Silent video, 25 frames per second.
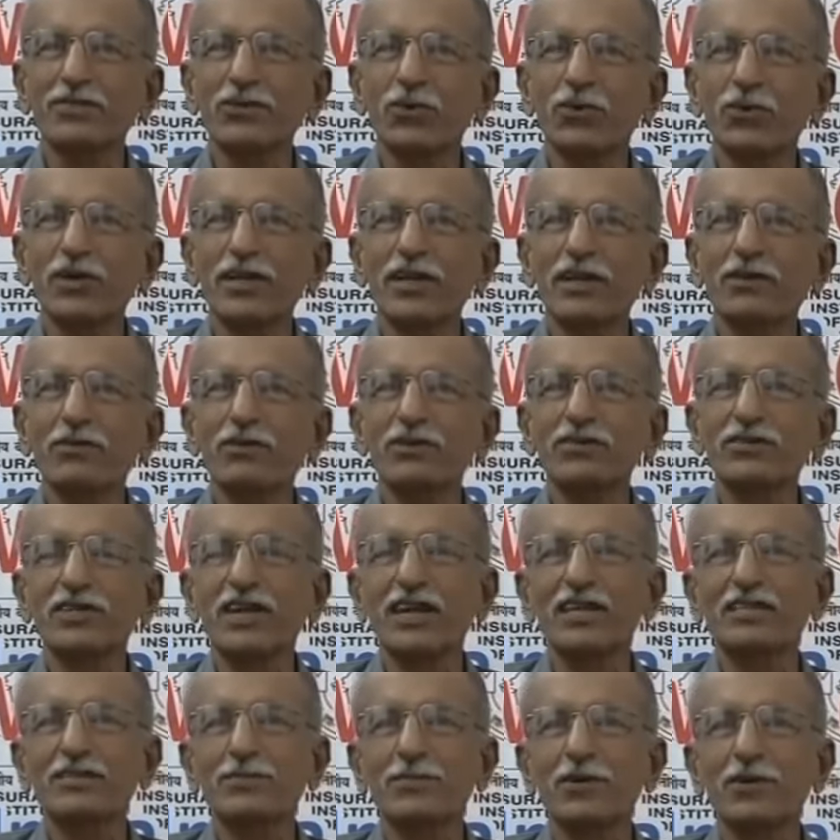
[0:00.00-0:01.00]
holding was
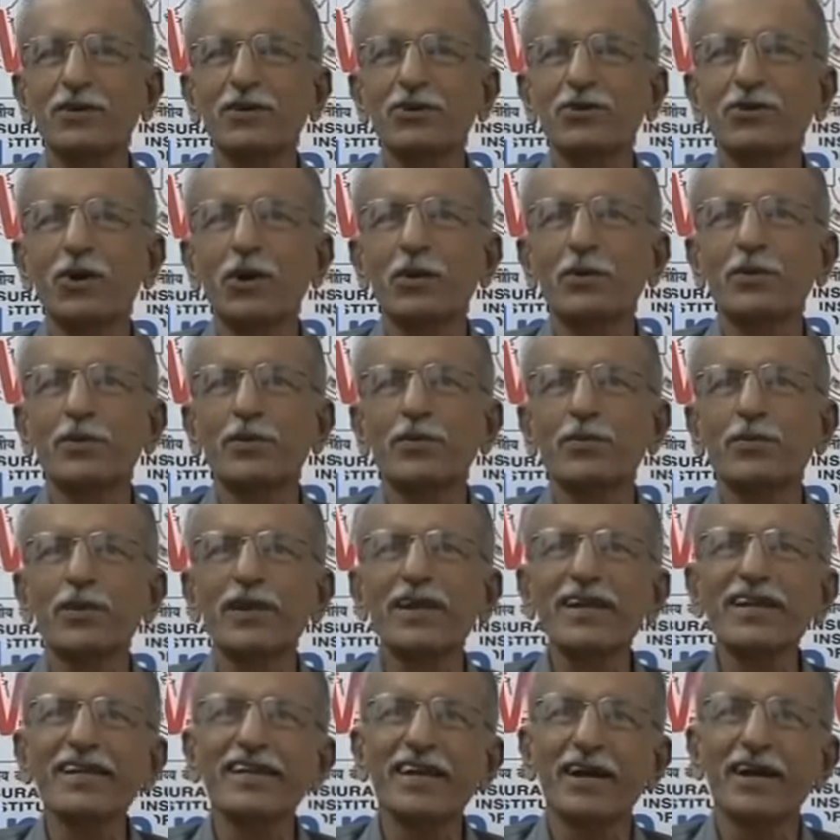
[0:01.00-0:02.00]
transferred to Government of
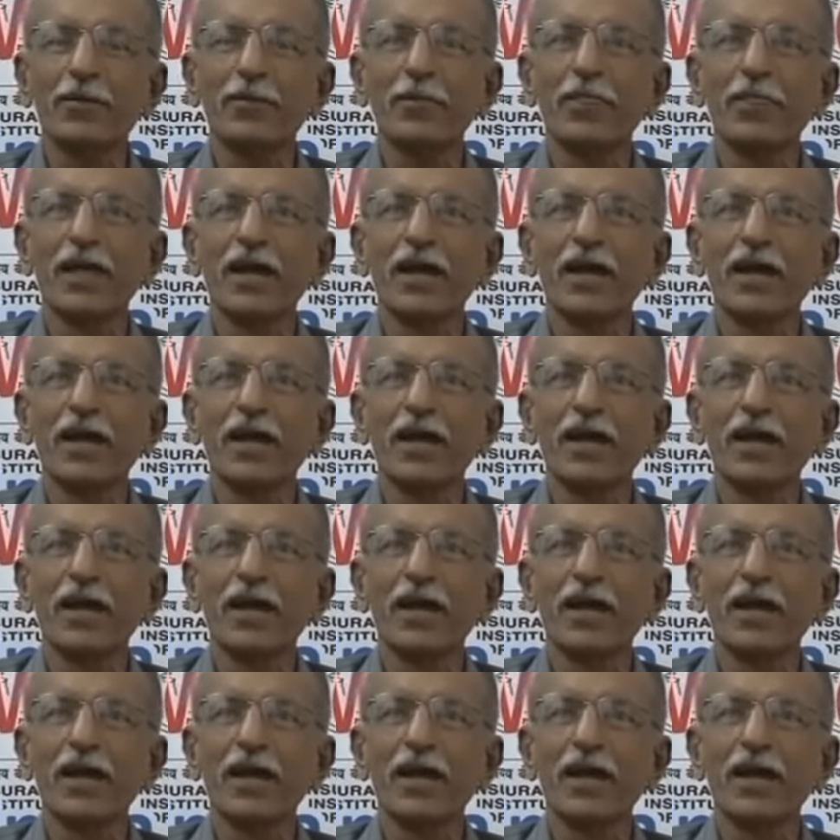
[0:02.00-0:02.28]
India.